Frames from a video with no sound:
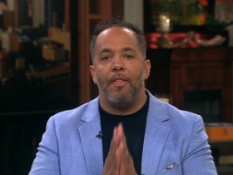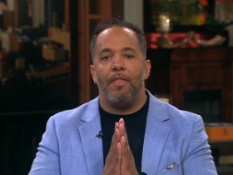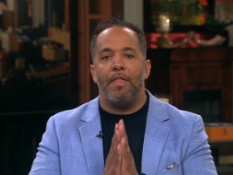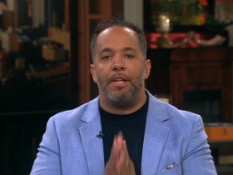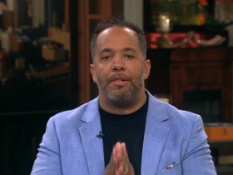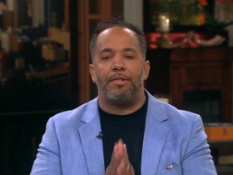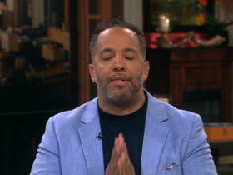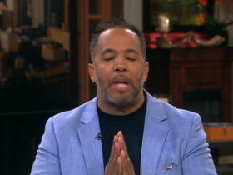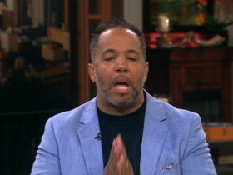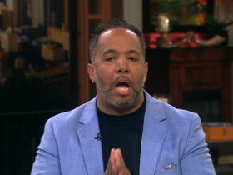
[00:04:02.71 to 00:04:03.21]

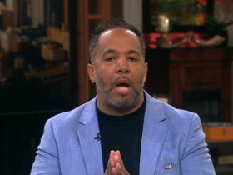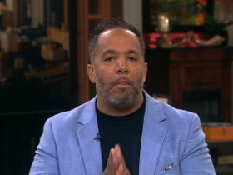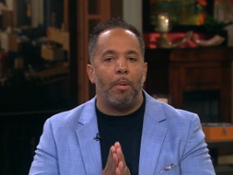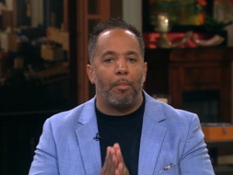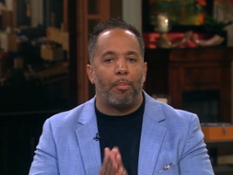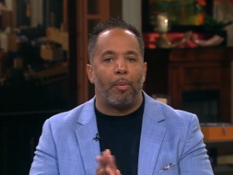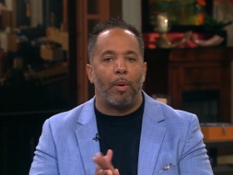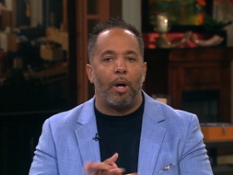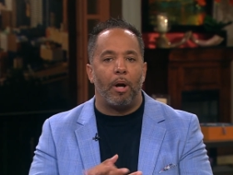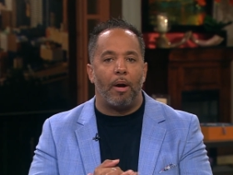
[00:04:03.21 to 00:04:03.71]
this time
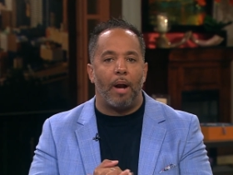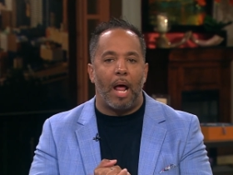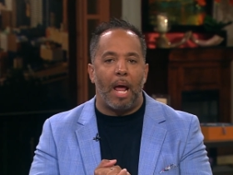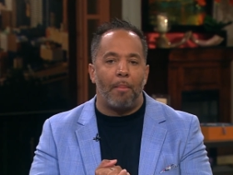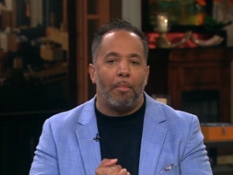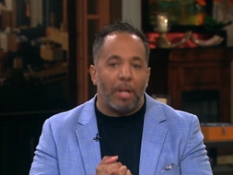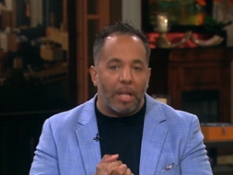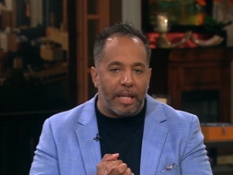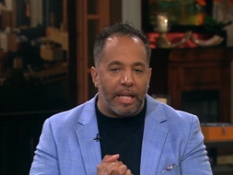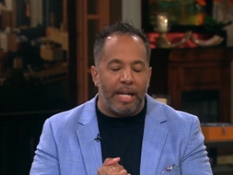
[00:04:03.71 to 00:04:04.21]
in prayer, and
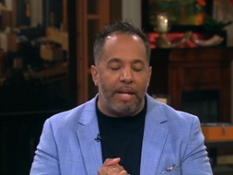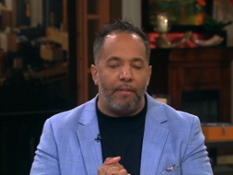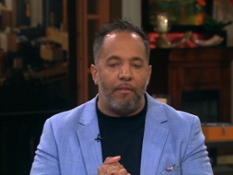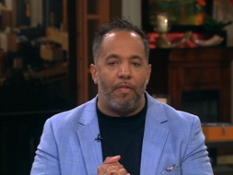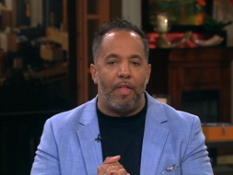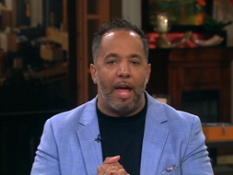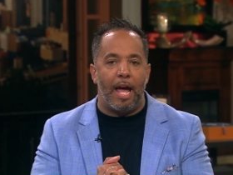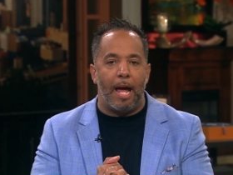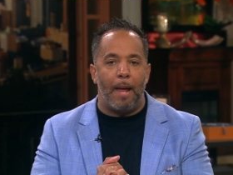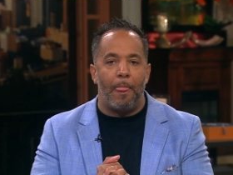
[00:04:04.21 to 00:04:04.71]
I
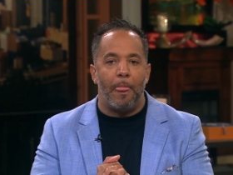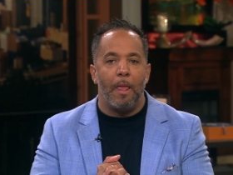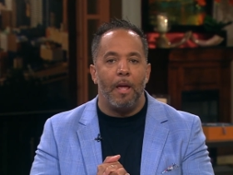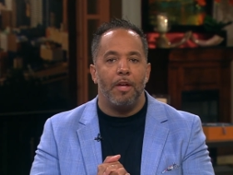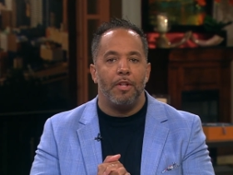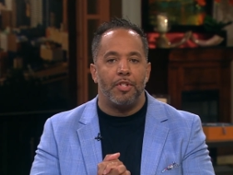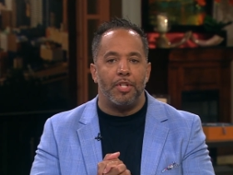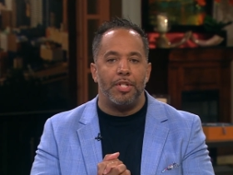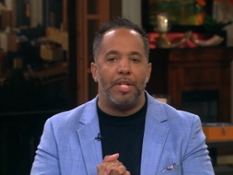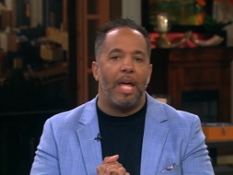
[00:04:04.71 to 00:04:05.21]
believe that
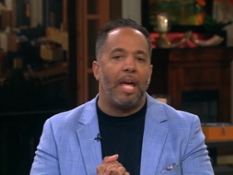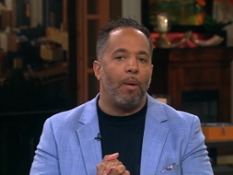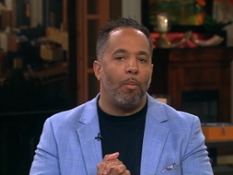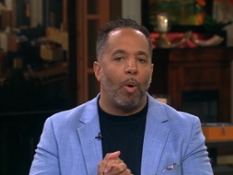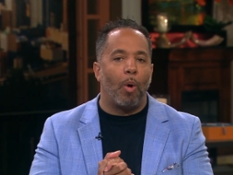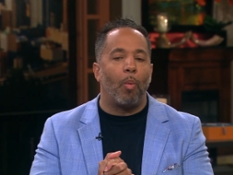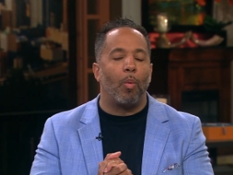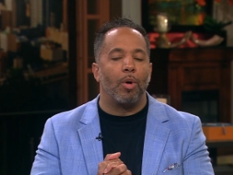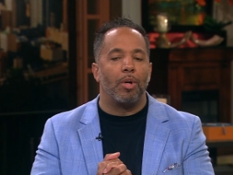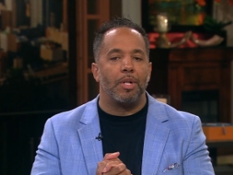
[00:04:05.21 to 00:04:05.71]
today
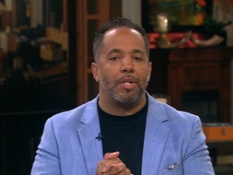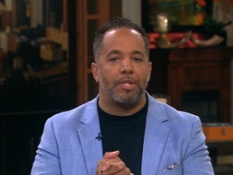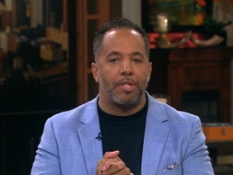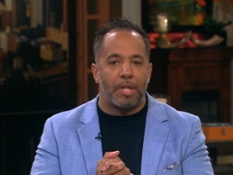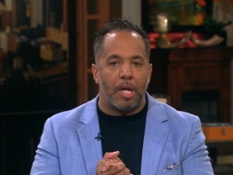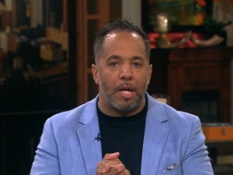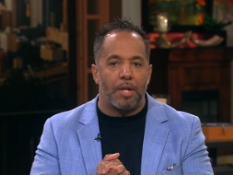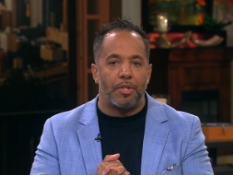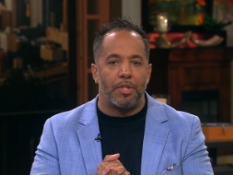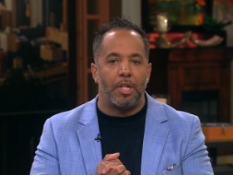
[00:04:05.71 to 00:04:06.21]
what we're
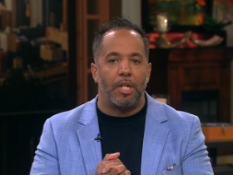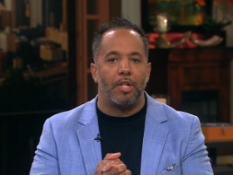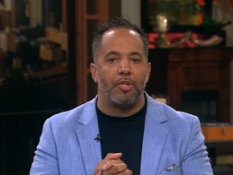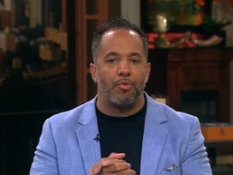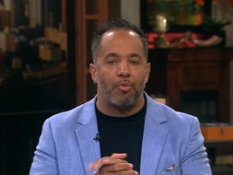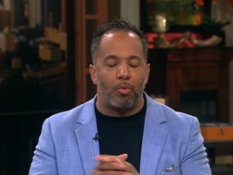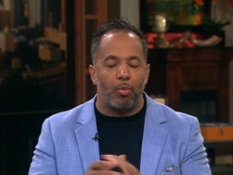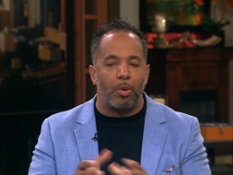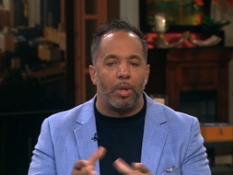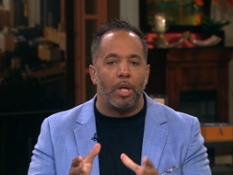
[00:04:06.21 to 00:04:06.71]
discussing
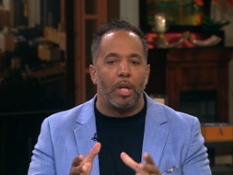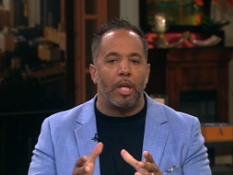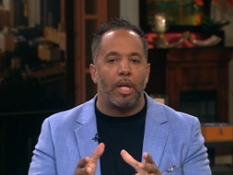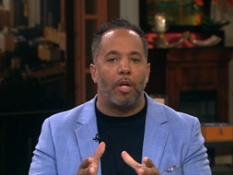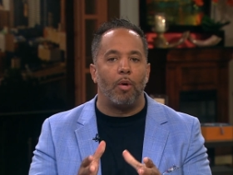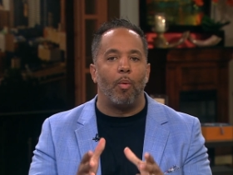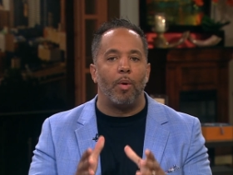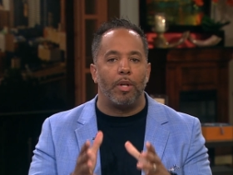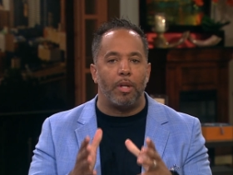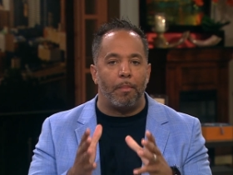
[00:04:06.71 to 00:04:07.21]
is really
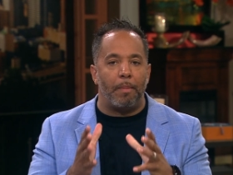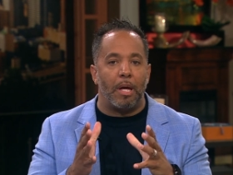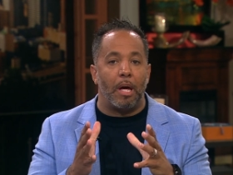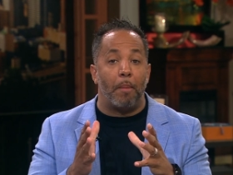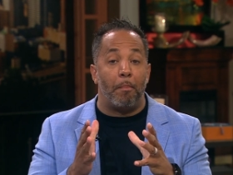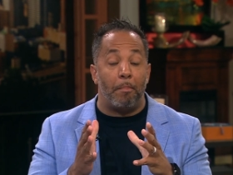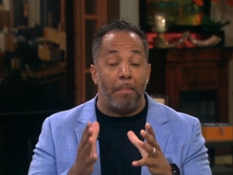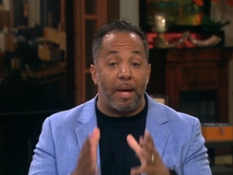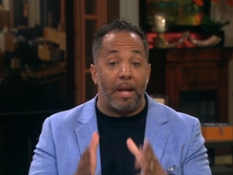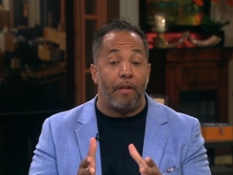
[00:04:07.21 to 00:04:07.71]
going to be
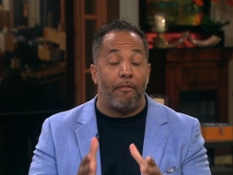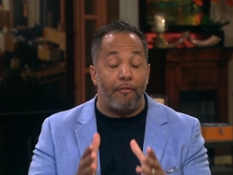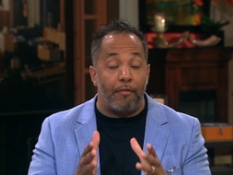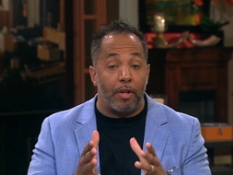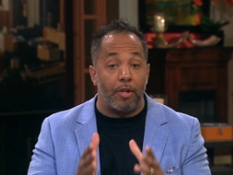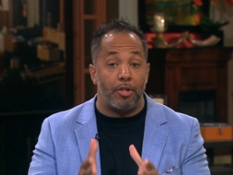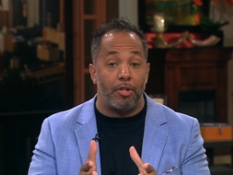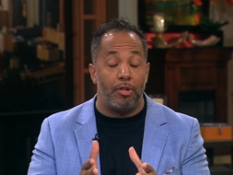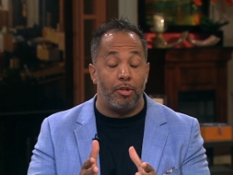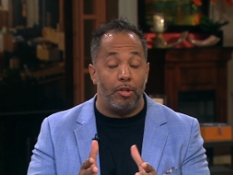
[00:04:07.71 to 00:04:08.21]
a
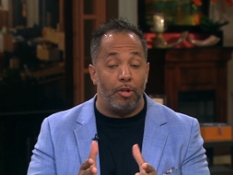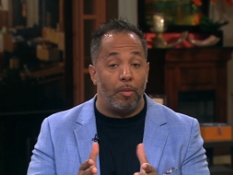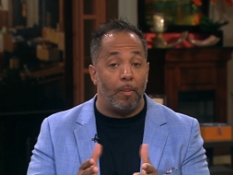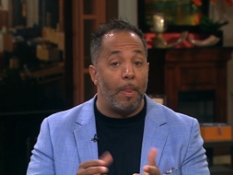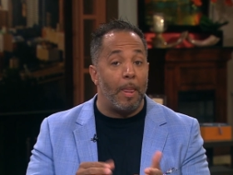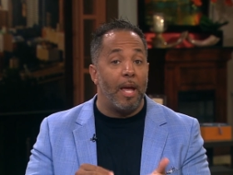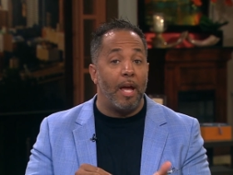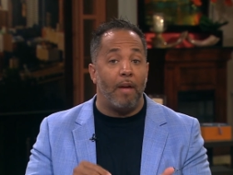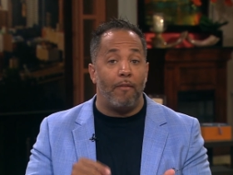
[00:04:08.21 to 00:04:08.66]
benefit to you.